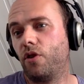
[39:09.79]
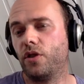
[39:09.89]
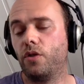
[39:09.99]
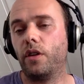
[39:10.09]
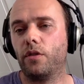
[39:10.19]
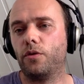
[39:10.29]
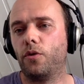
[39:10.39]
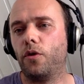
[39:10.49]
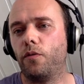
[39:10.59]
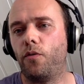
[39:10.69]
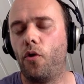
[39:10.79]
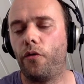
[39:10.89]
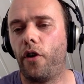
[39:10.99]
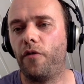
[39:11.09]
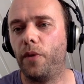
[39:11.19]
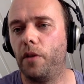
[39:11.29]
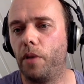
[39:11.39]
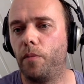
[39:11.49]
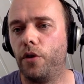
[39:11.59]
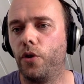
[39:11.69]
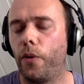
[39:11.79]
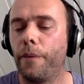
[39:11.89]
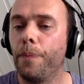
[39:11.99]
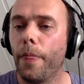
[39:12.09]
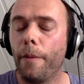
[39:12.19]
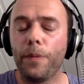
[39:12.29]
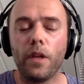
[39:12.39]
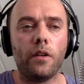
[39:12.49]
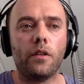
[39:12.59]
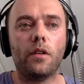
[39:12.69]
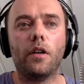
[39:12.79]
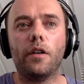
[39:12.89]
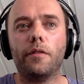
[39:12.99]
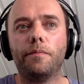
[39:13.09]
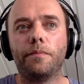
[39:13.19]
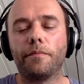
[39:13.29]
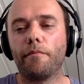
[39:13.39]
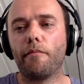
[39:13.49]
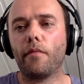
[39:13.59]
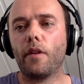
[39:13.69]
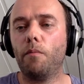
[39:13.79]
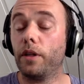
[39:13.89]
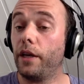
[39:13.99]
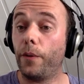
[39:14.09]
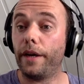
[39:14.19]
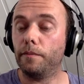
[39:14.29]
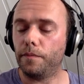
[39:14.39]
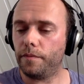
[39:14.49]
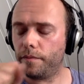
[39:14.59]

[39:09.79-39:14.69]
considering the sort of four or five million people in Norway. Um, but anyway.